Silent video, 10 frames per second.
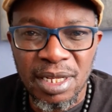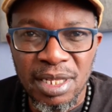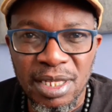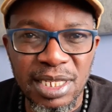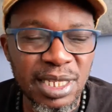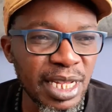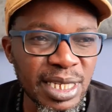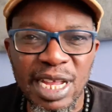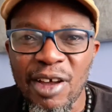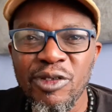The
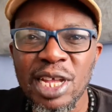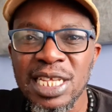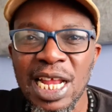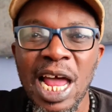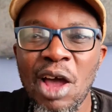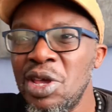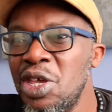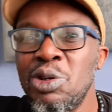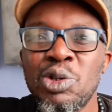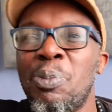stuff that's allowing
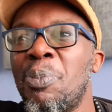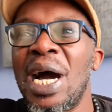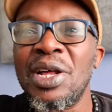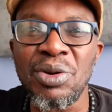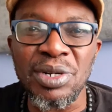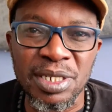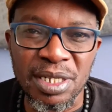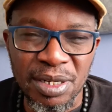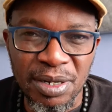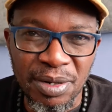you to
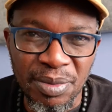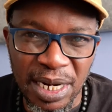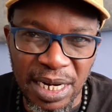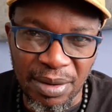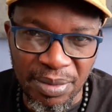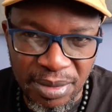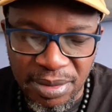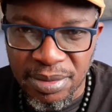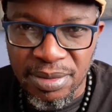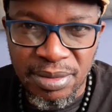parrot, madam.
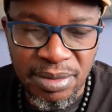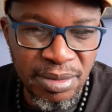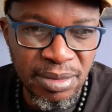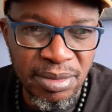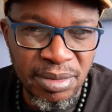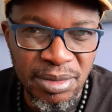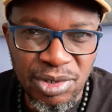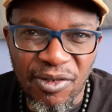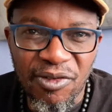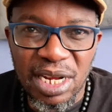
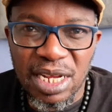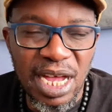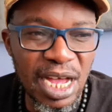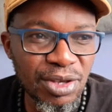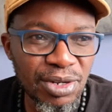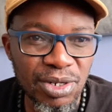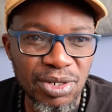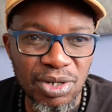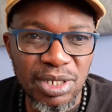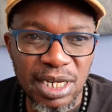You are very young. You
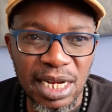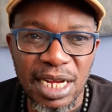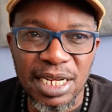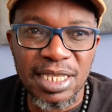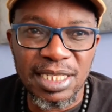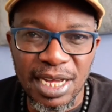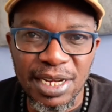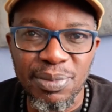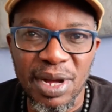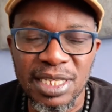don't really
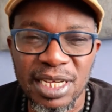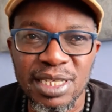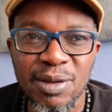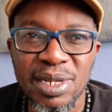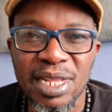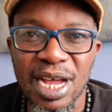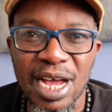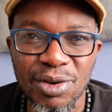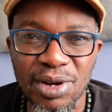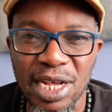understand much except the
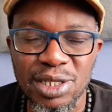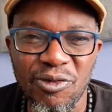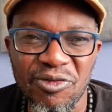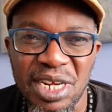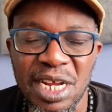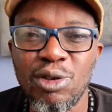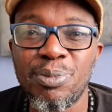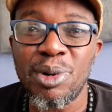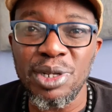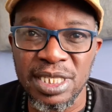arrogance of trying to
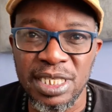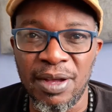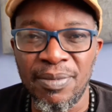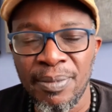posture.